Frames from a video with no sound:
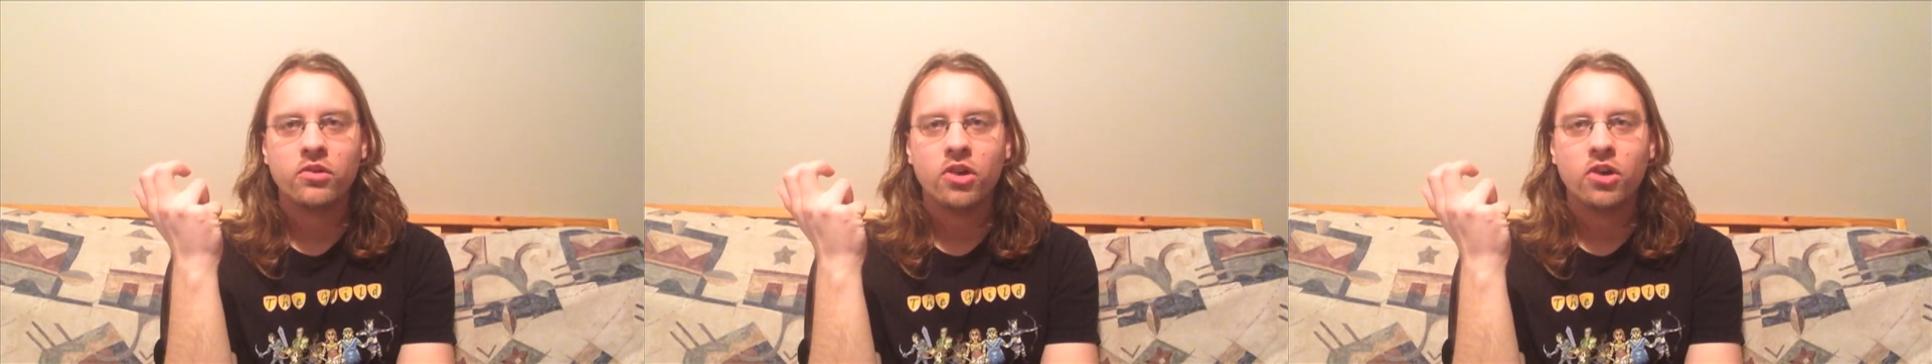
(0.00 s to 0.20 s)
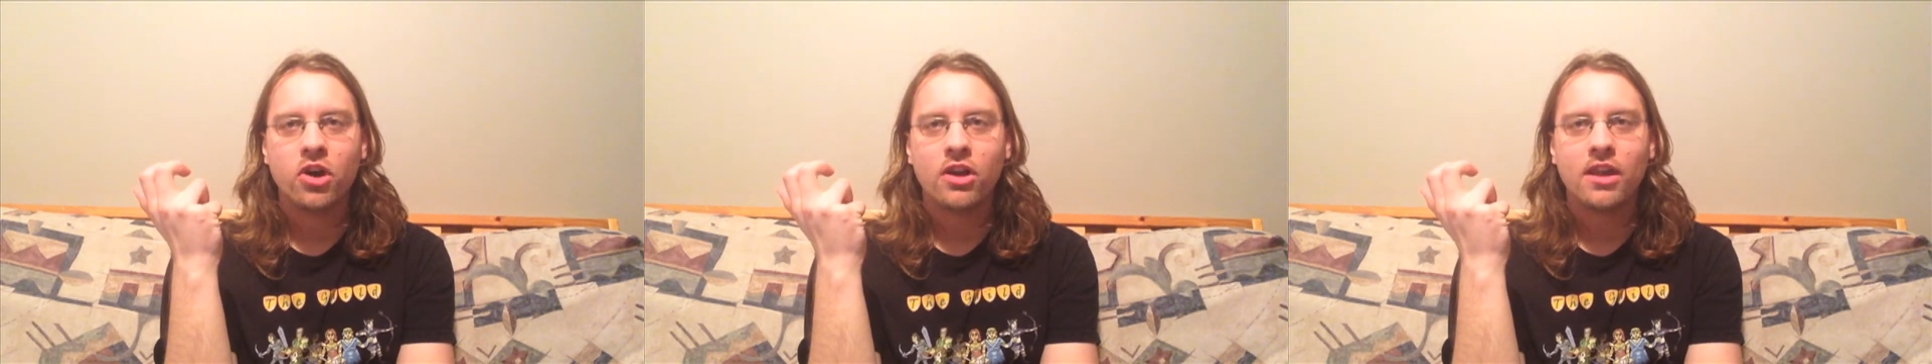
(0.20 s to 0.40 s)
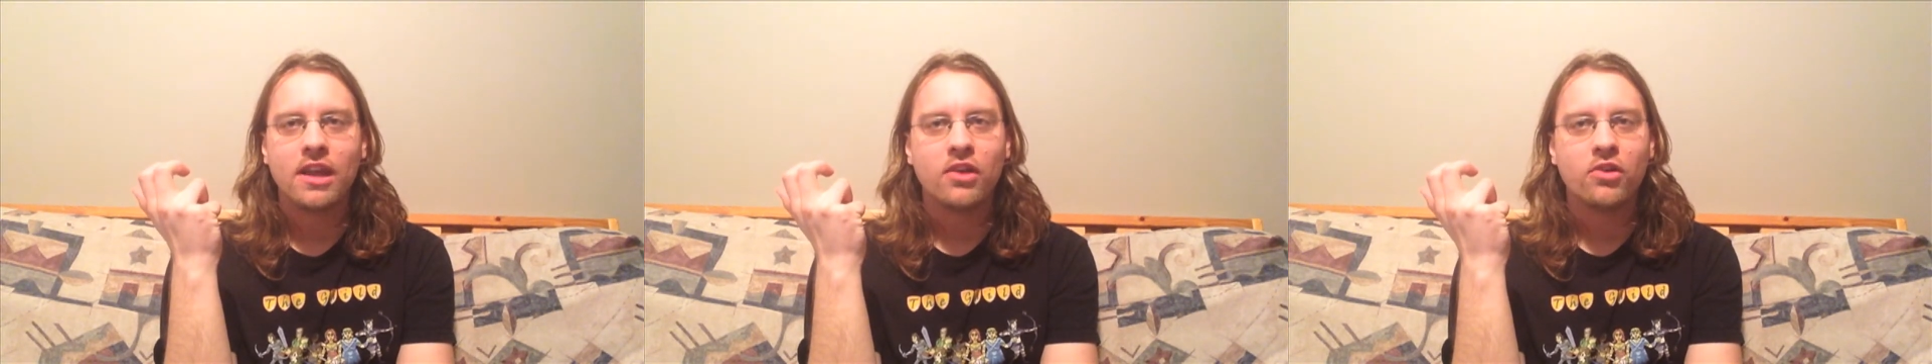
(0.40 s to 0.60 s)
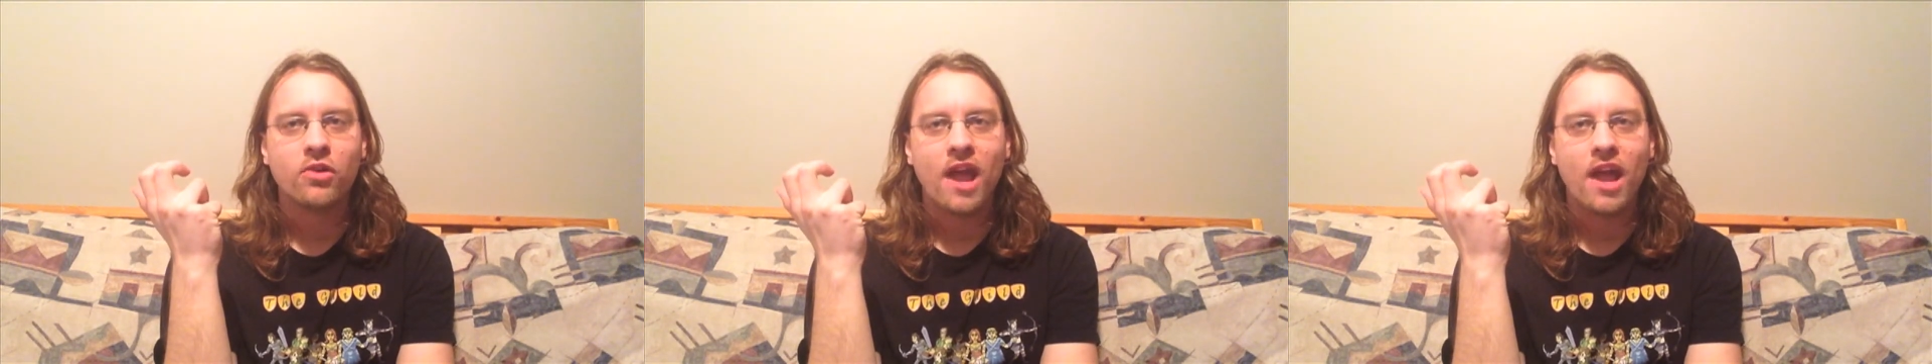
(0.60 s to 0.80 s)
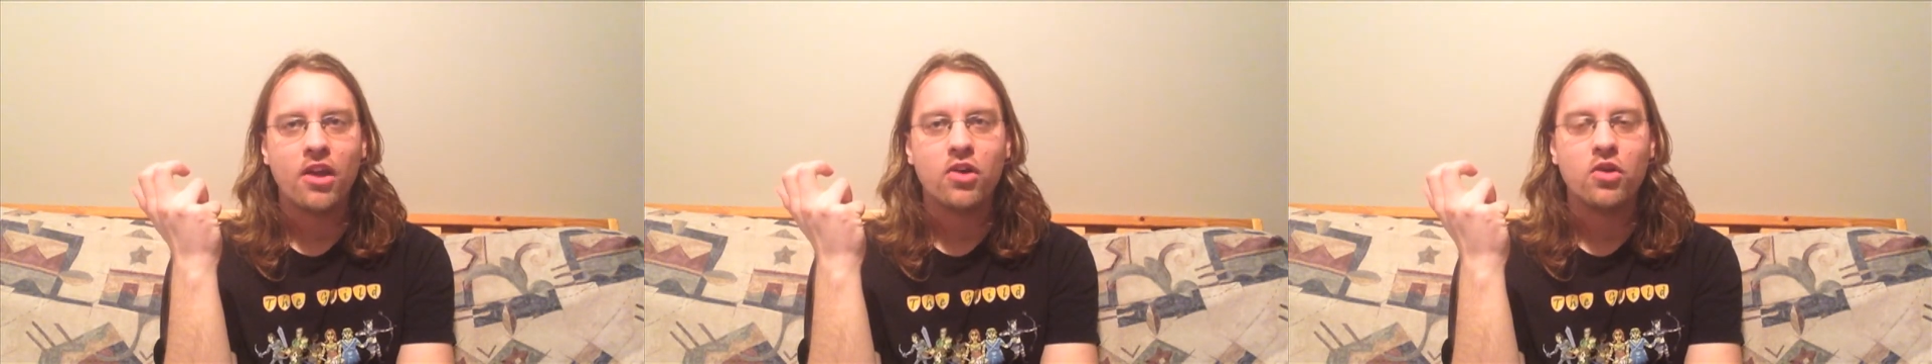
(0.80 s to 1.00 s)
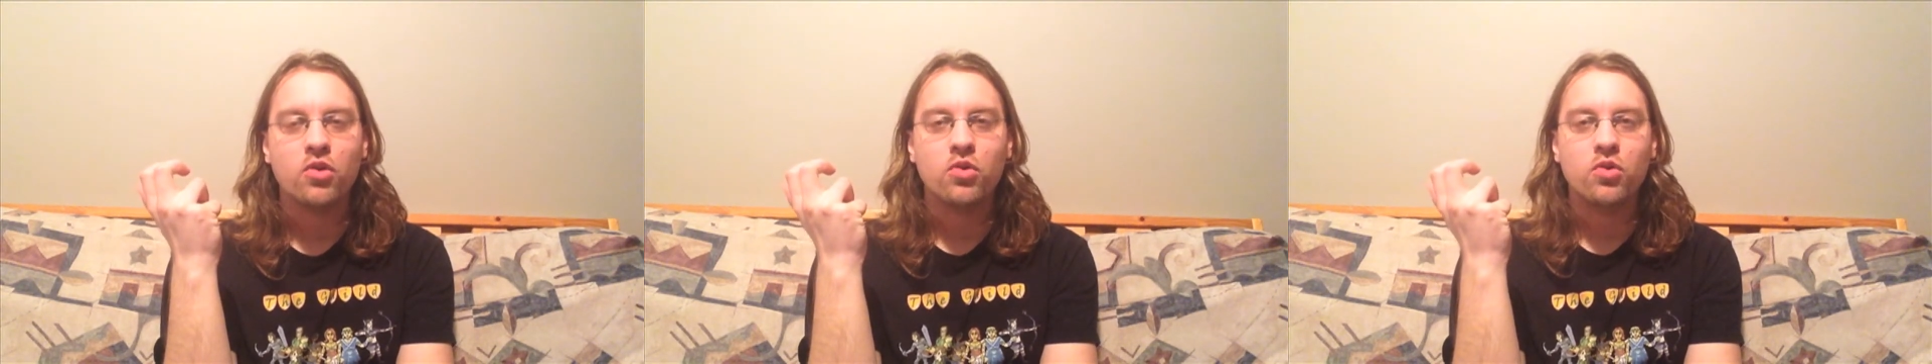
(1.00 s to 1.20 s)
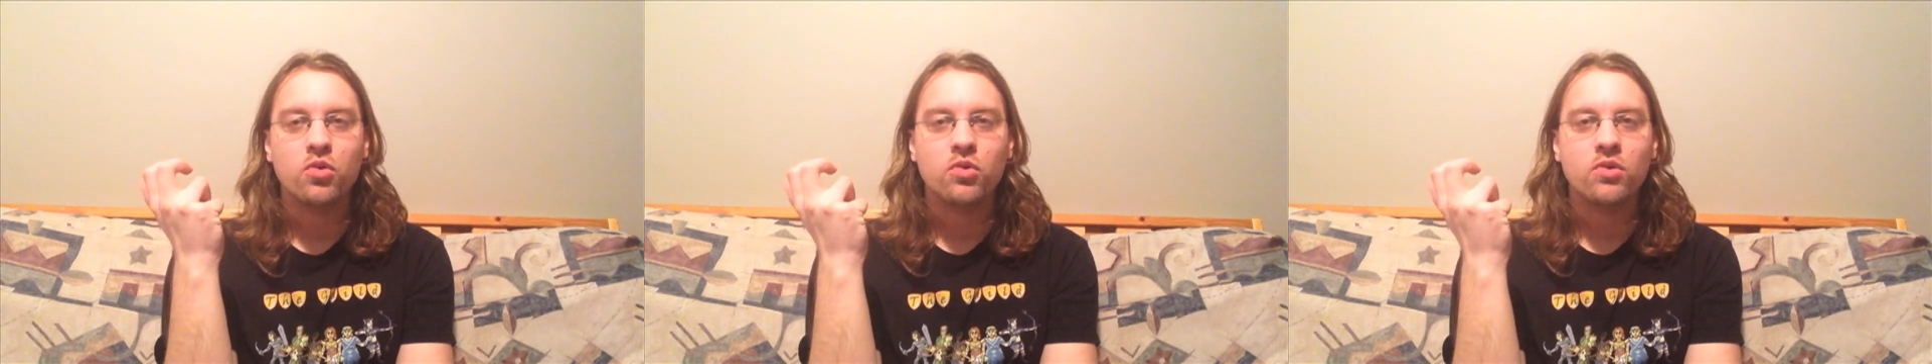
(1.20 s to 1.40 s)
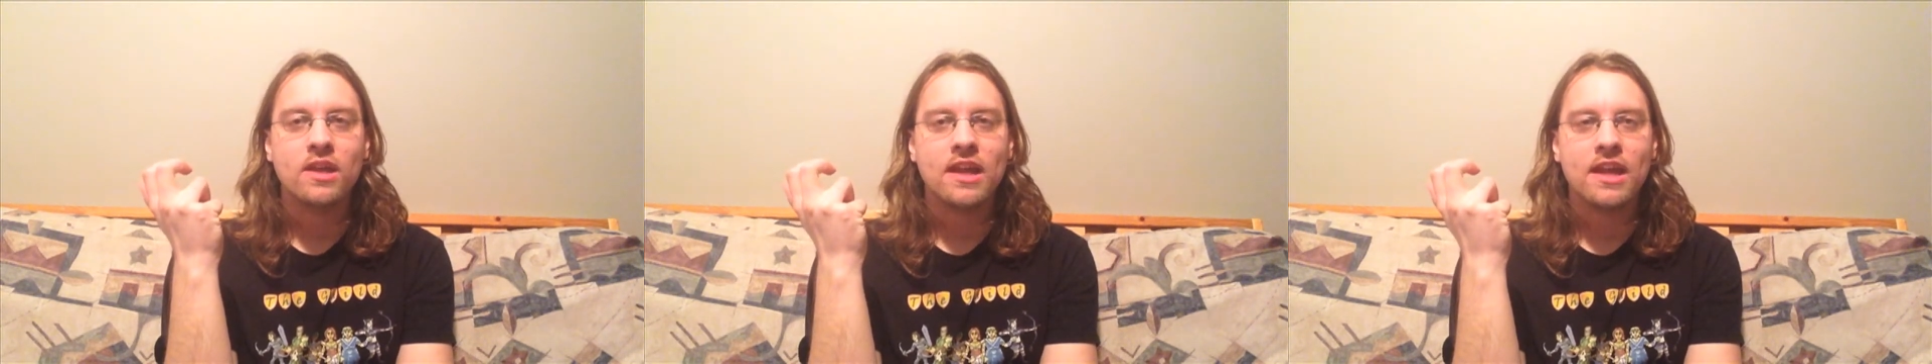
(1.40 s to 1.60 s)
talking
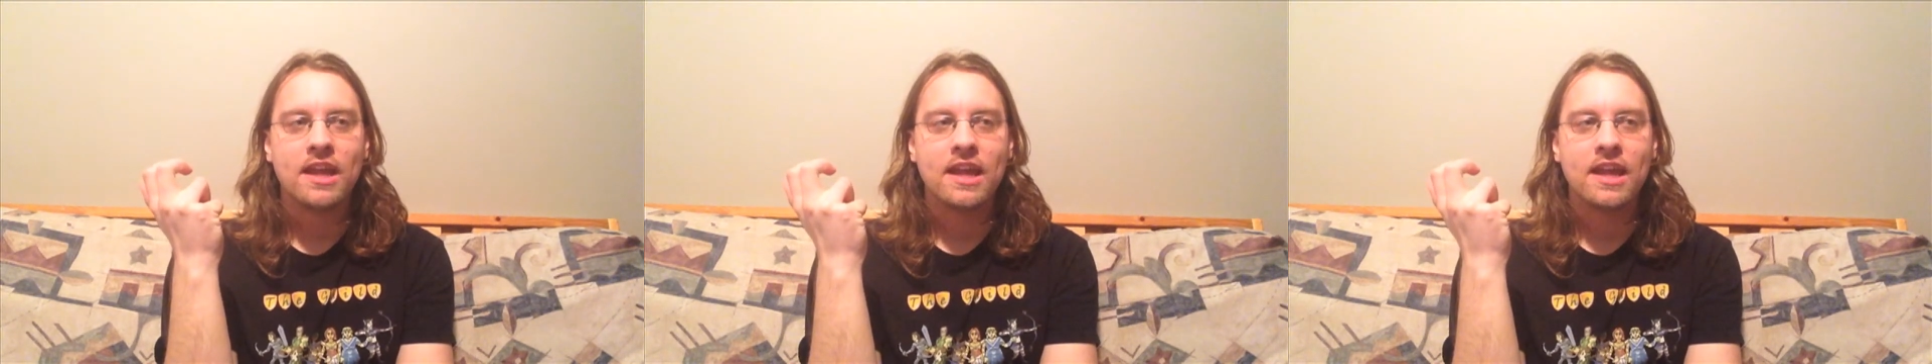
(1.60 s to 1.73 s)
raccoon